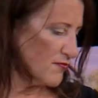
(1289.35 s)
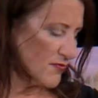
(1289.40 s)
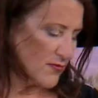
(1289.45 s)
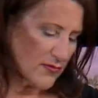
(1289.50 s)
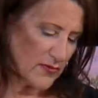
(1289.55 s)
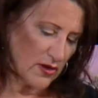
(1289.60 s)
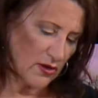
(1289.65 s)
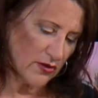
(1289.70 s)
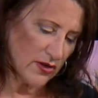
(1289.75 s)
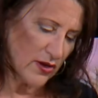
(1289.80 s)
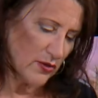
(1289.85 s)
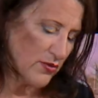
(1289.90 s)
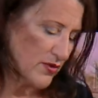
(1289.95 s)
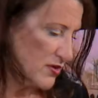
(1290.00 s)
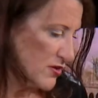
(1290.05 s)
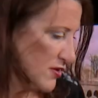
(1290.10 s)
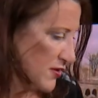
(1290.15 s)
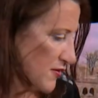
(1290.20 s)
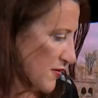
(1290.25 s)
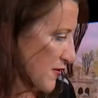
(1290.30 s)
Okay, what's
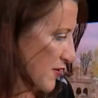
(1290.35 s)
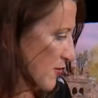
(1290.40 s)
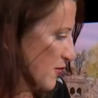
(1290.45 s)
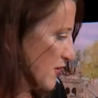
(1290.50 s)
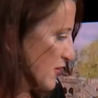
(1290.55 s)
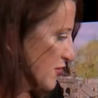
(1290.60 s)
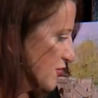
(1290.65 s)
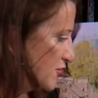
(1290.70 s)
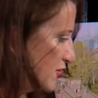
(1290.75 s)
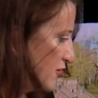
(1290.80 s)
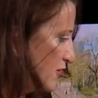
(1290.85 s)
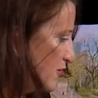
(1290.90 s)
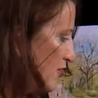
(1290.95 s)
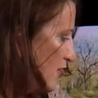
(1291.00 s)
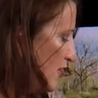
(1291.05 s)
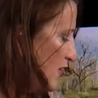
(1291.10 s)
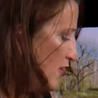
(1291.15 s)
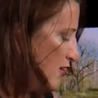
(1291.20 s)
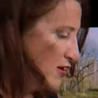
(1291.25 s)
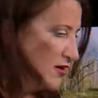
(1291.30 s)
the other thing I wanted to show you?
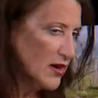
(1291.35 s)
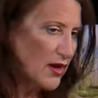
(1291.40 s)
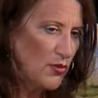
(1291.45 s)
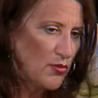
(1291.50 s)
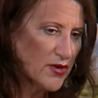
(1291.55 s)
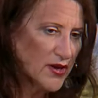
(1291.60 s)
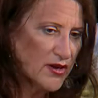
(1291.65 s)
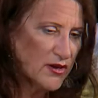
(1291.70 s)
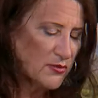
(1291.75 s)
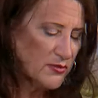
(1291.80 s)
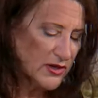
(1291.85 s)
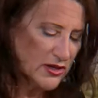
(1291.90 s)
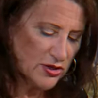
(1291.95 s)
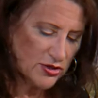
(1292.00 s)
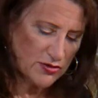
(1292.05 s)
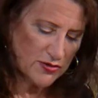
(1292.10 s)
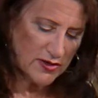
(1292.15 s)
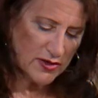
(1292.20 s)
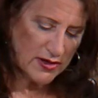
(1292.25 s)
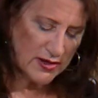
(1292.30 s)
I wanted to make
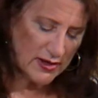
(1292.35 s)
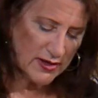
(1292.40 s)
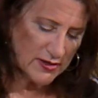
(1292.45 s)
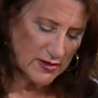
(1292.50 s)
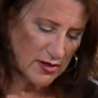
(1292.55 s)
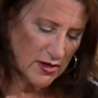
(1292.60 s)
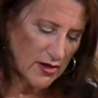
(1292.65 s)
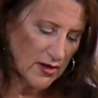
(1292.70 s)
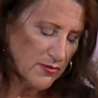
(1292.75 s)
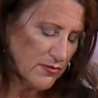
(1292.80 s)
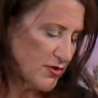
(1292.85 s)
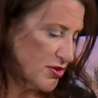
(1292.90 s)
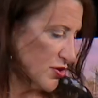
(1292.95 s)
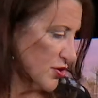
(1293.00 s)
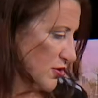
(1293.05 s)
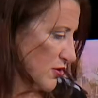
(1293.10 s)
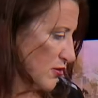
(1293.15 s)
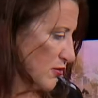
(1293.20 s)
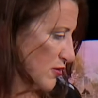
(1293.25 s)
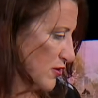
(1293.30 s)
sure that I had time to show
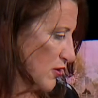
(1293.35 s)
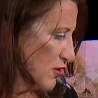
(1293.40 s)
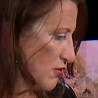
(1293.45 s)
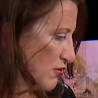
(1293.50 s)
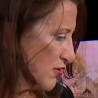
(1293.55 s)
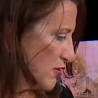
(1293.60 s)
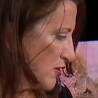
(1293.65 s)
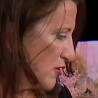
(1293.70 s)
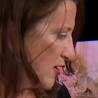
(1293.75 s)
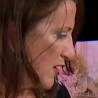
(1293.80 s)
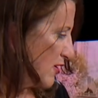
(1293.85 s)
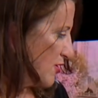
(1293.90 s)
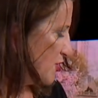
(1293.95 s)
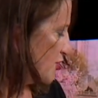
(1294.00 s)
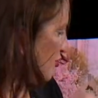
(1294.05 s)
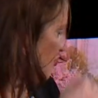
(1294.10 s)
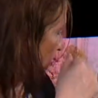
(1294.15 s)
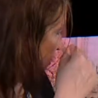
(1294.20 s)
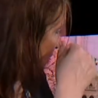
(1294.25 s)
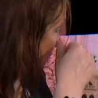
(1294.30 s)
you a local sketch and I